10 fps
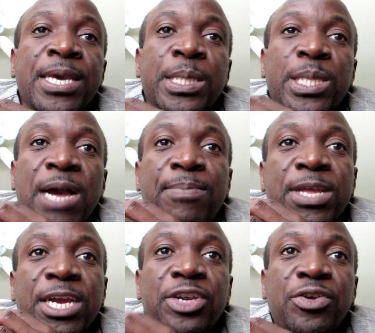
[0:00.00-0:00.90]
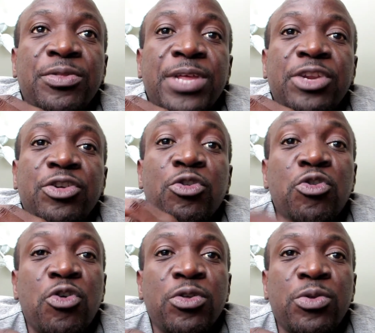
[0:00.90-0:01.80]
is the application that you
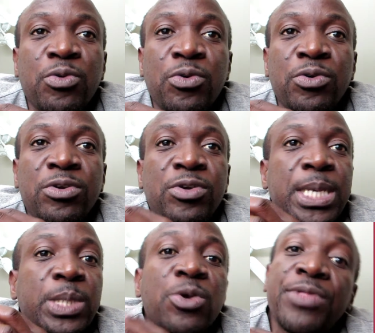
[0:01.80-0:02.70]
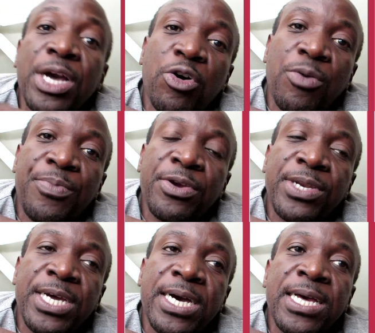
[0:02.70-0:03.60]
go through. You just go on the
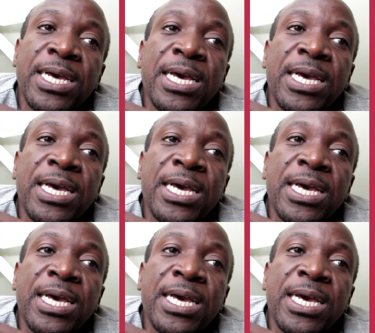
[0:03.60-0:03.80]
computer